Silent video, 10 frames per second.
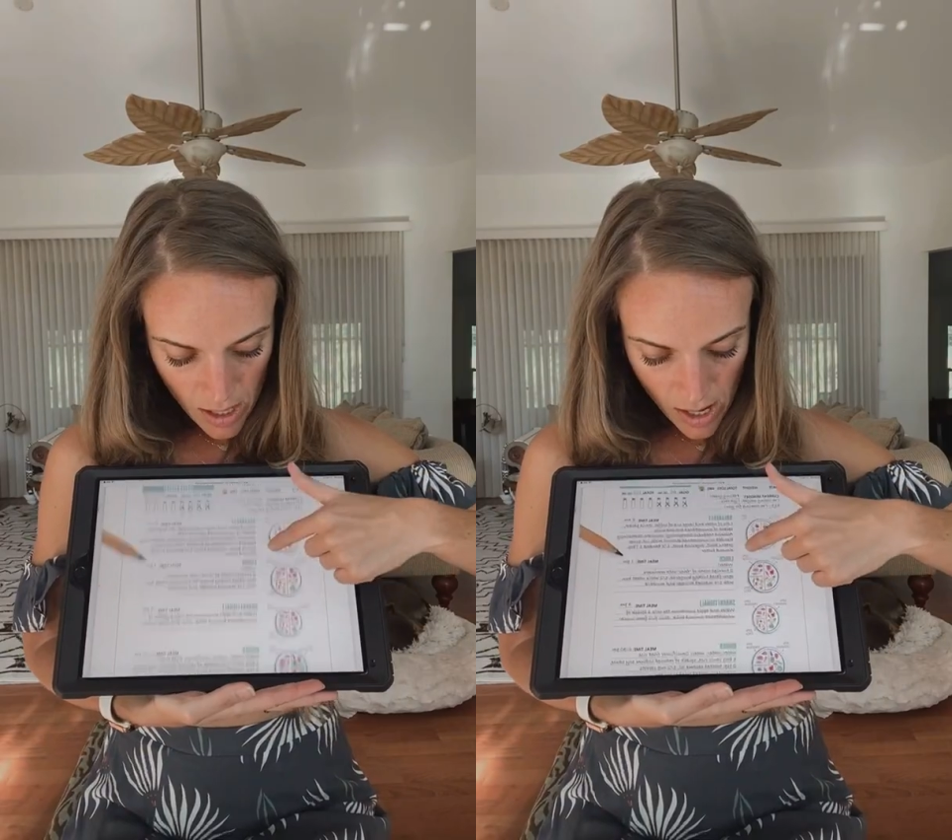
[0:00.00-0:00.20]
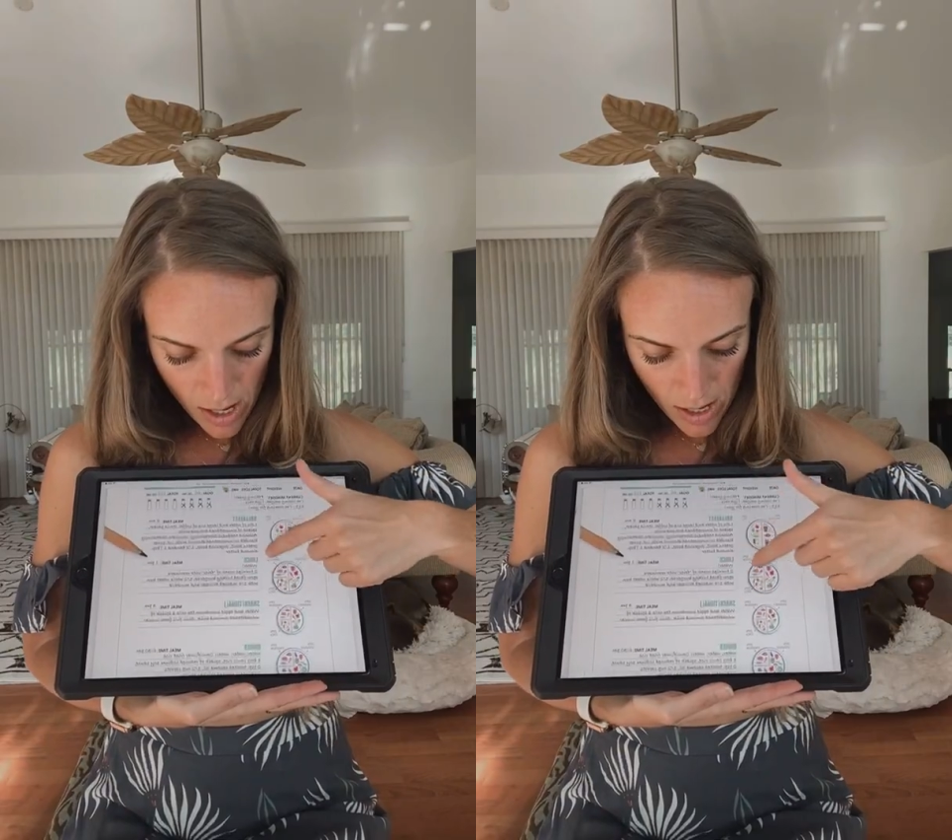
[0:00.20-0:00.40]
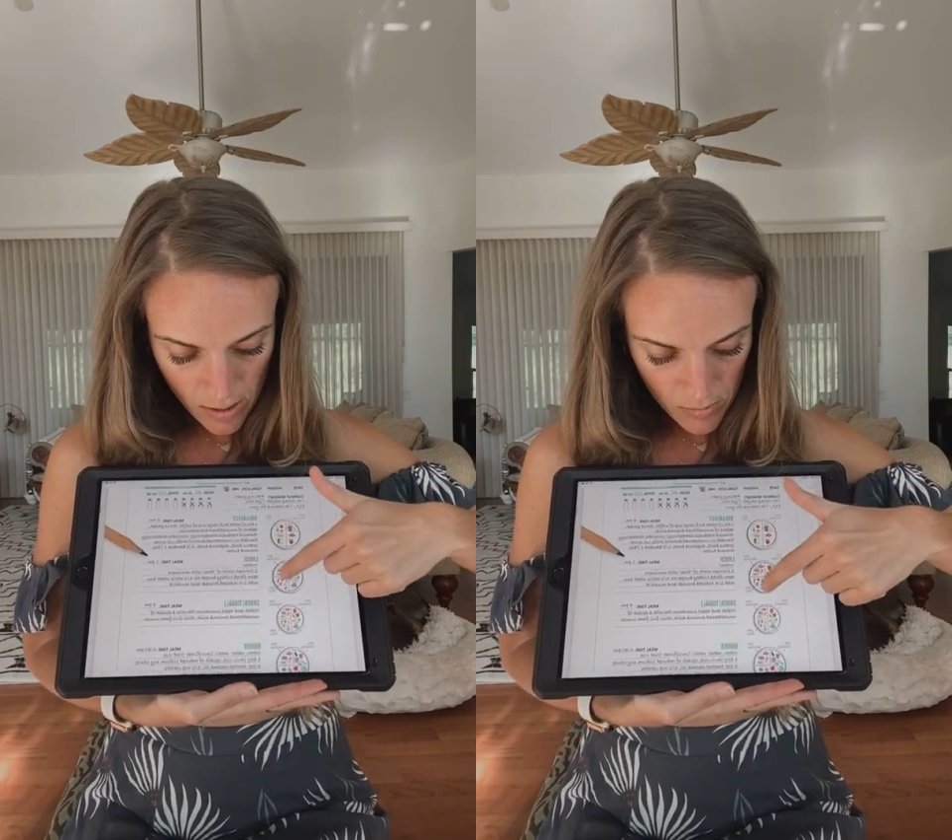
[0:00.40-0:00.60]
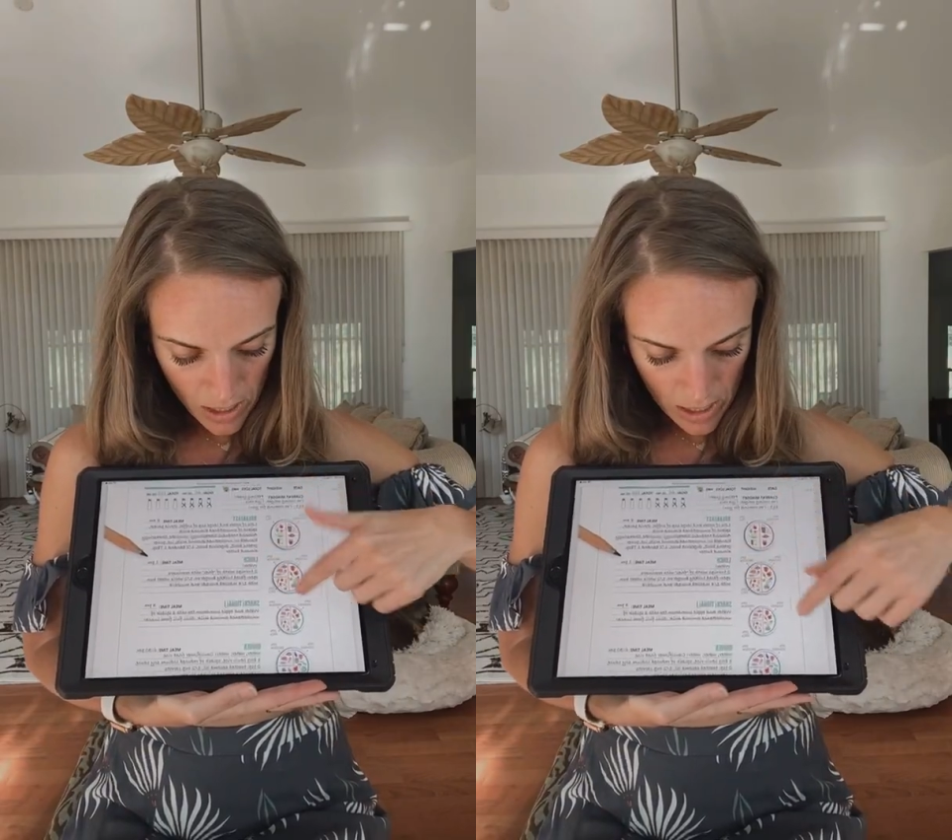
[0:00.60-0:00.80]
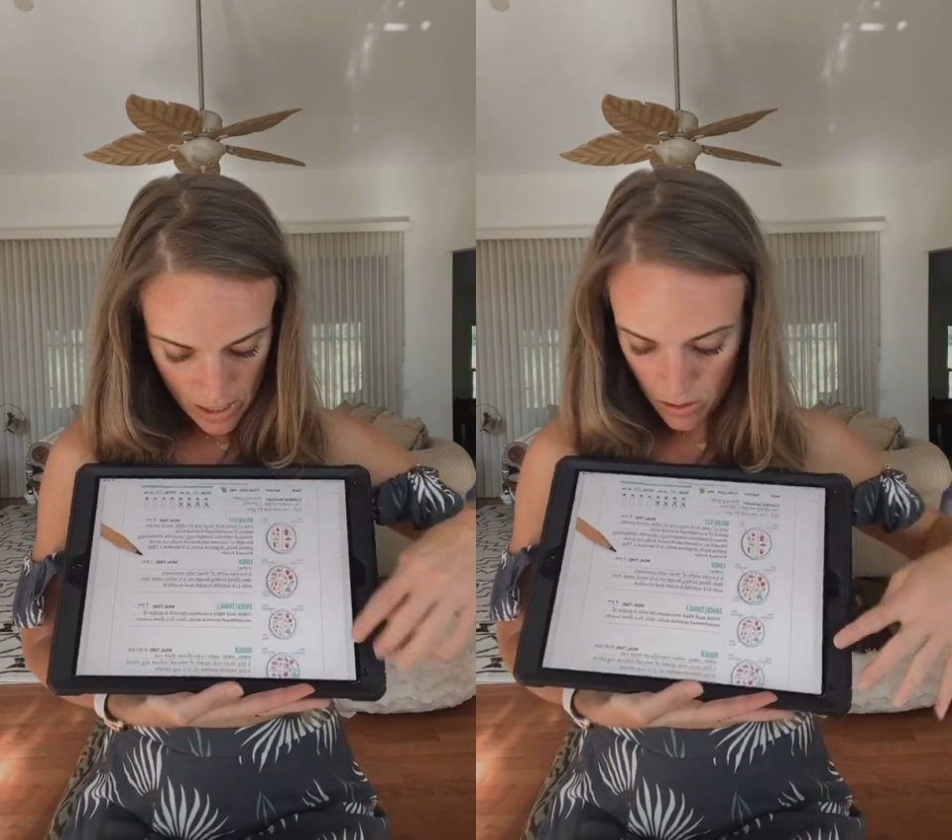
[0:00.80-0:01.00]
And
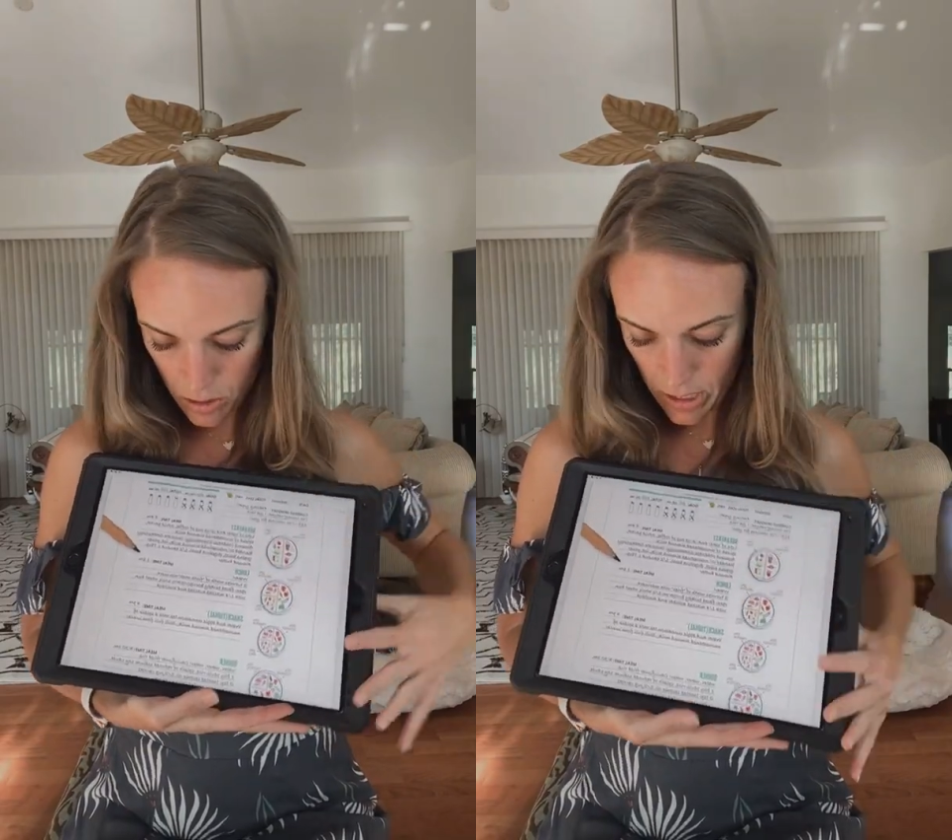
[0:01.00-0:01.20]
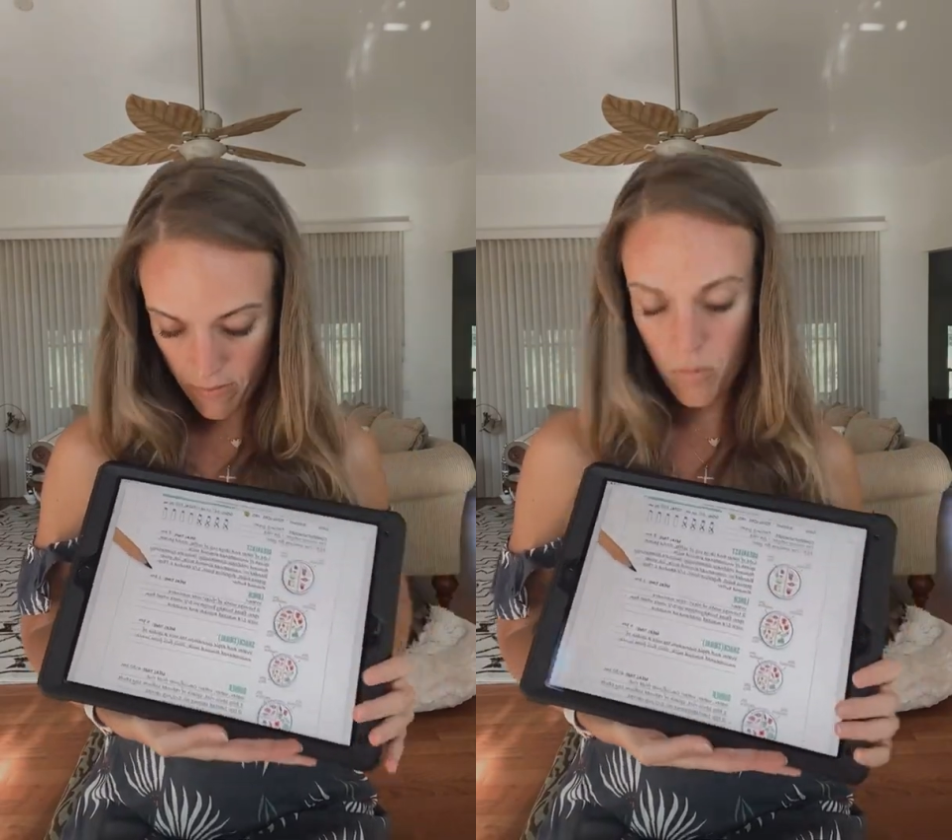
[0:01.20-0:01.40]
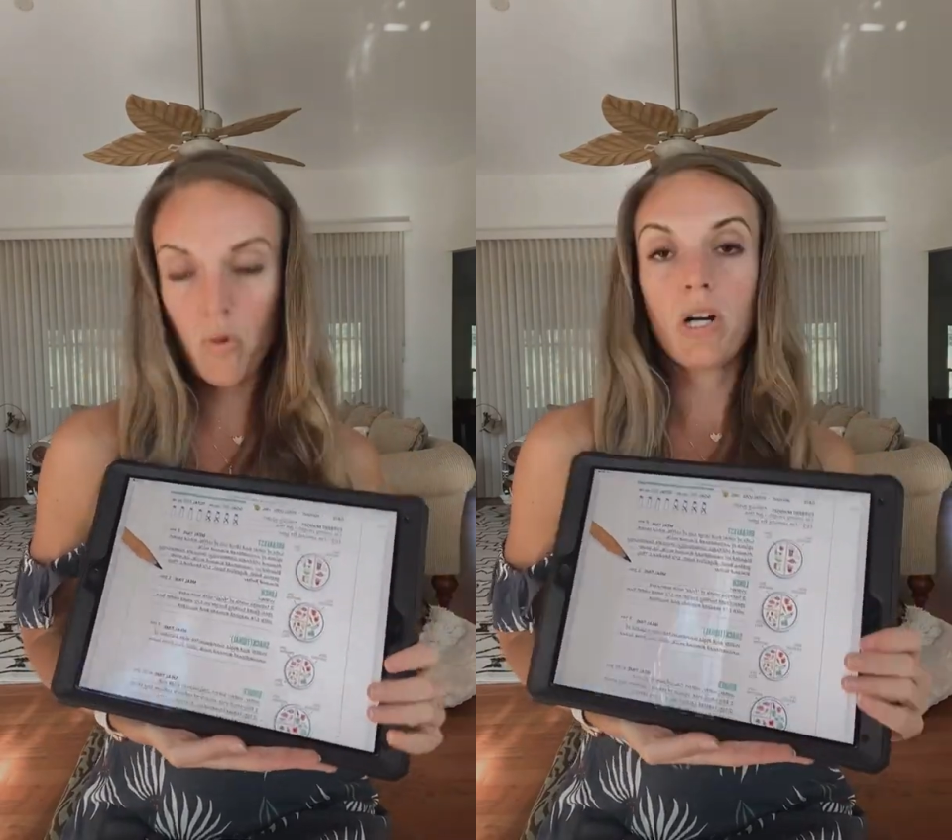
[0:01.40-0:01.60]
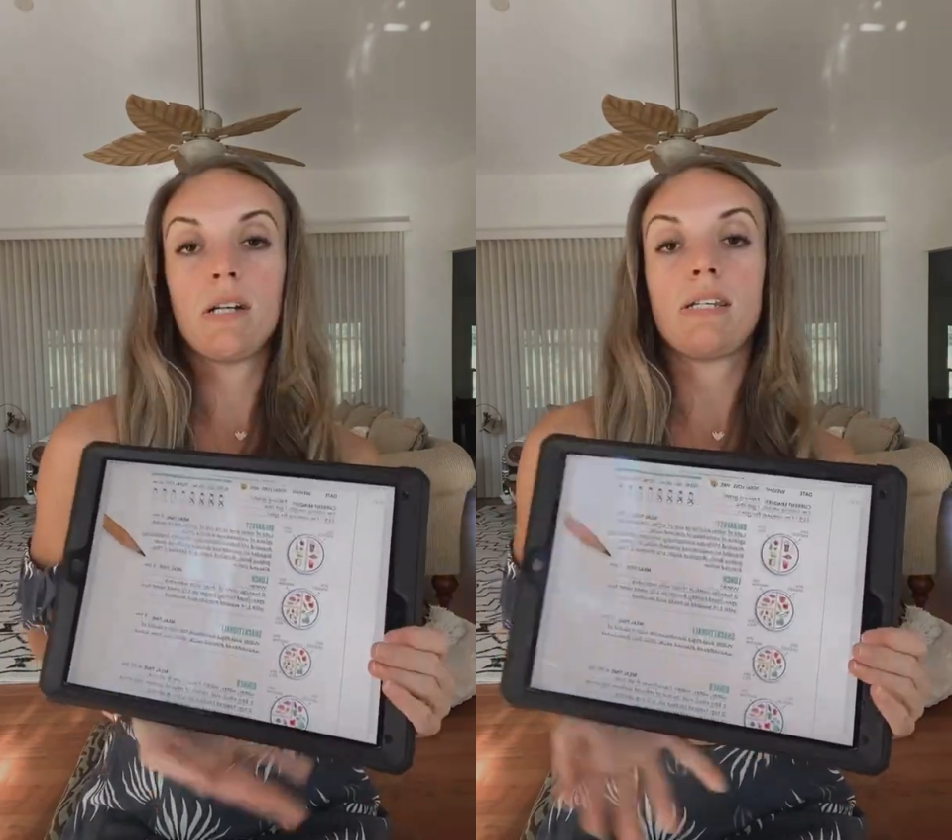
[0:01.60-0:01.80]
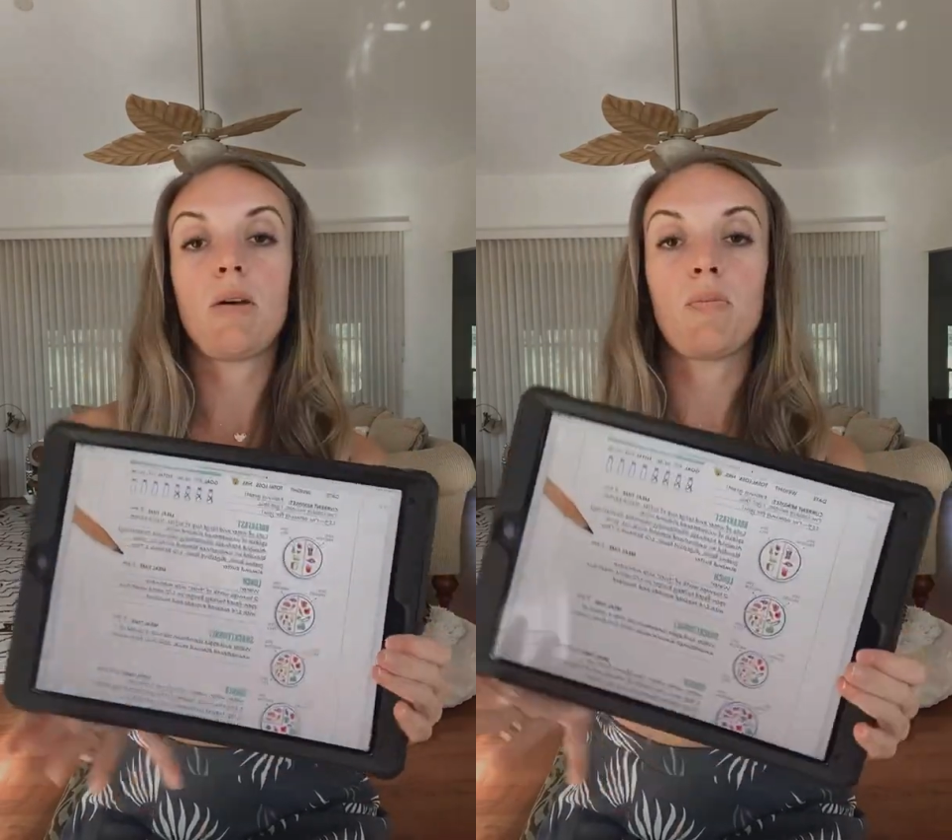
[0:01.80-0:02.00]
there's even more
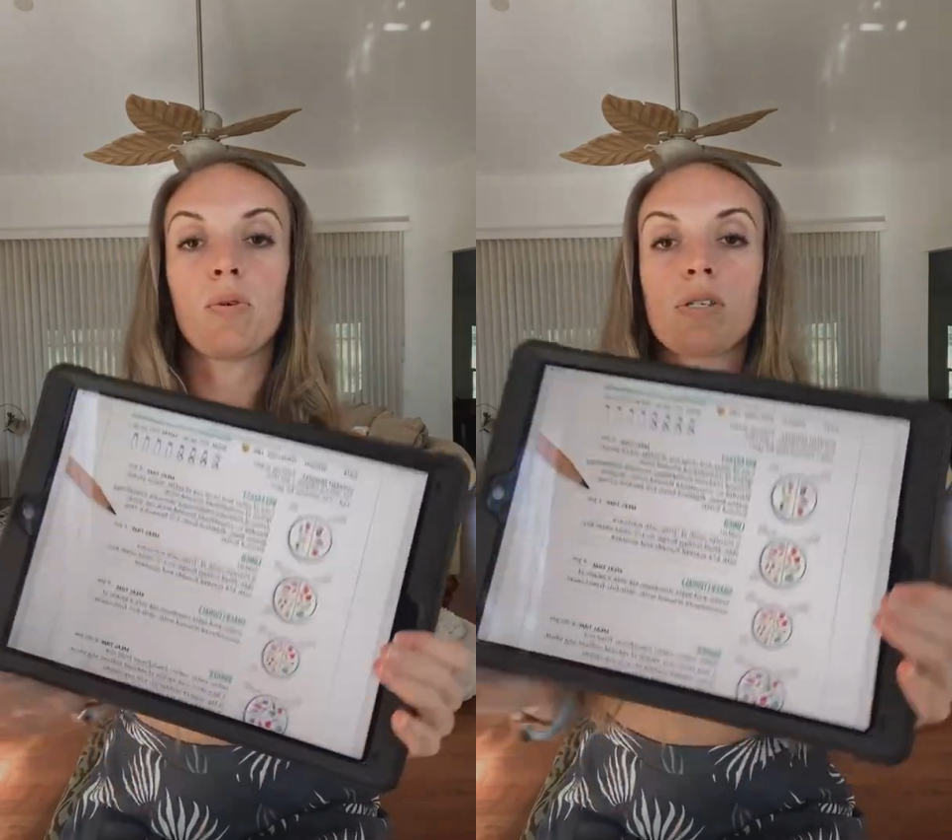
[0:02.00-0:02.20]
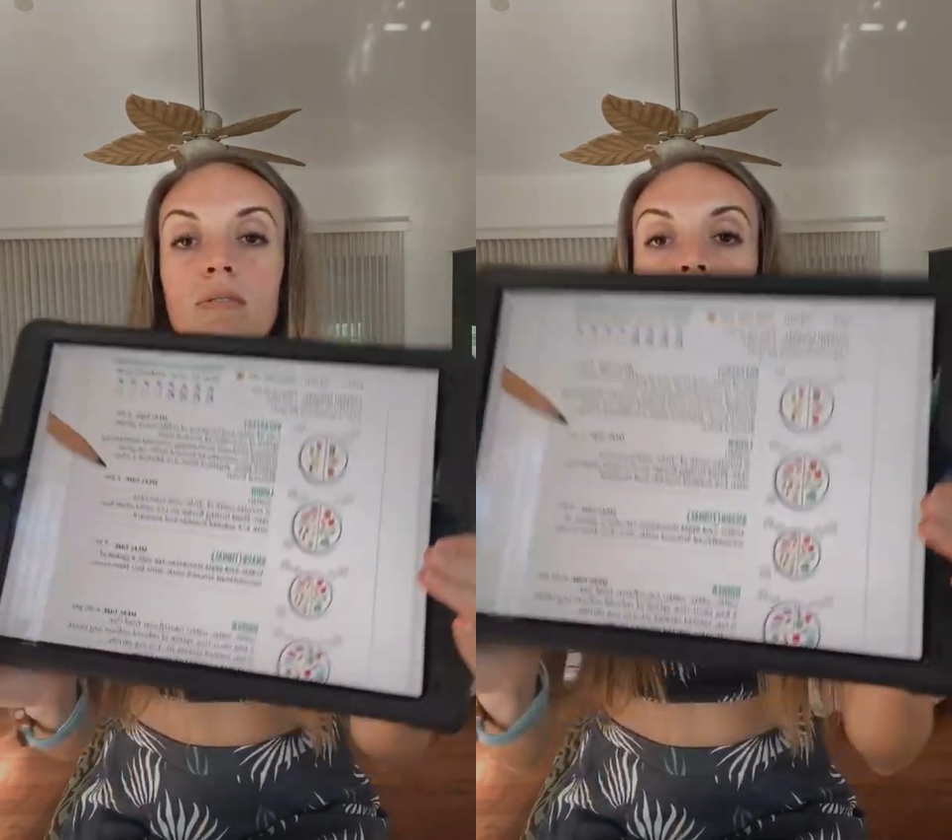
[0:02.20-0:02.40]
examples of